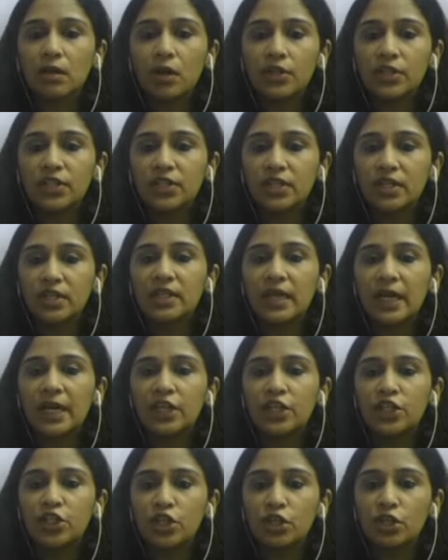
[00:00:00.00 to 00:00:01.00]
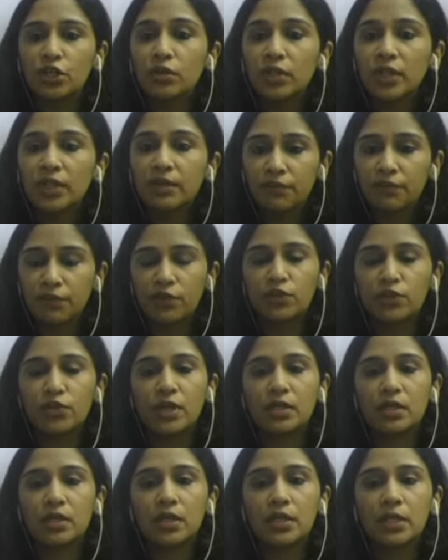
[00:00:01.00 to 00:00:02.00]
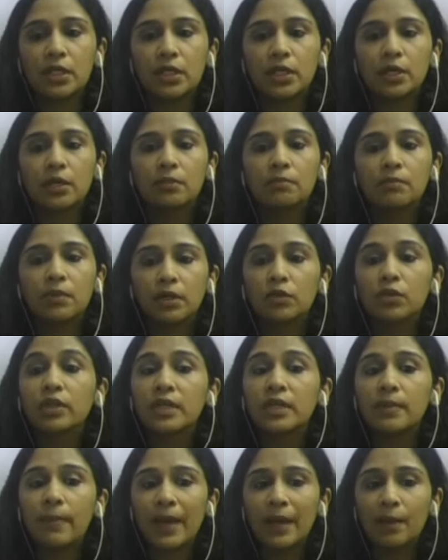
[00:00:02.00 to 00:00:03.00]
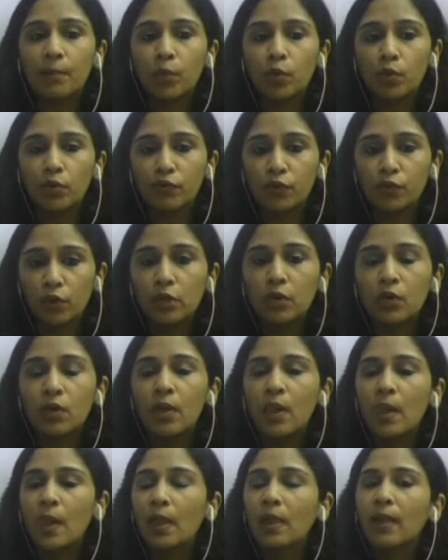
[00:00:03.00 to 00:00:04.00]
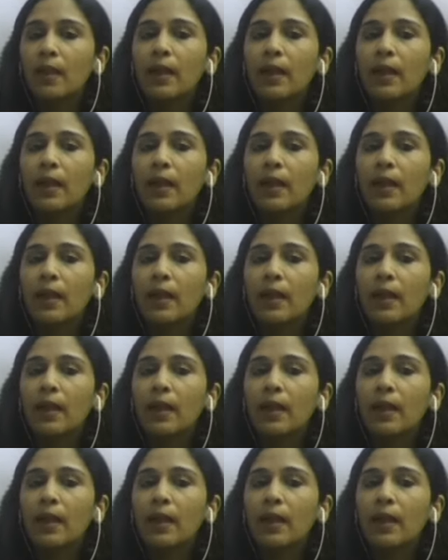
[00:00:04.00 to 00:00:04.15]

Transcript: constant addition to the differentiated to the DPAC portfolio